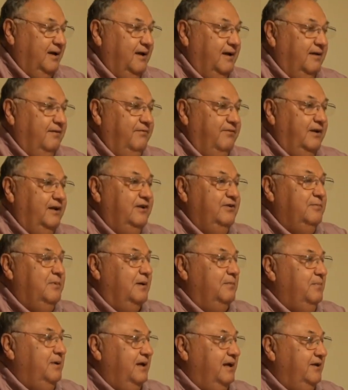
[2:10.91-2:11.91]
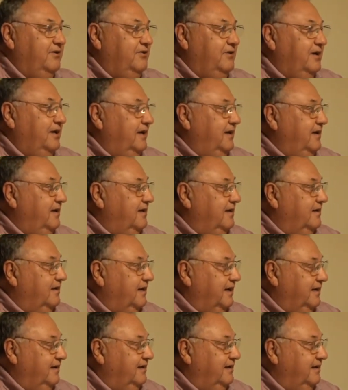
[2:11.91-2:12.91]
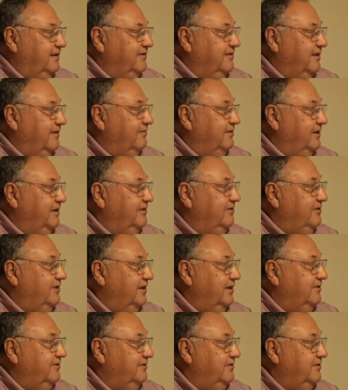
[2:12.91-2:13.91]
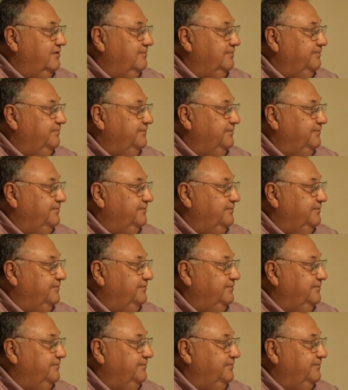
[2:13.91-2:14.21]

I finished my PhD in 1976.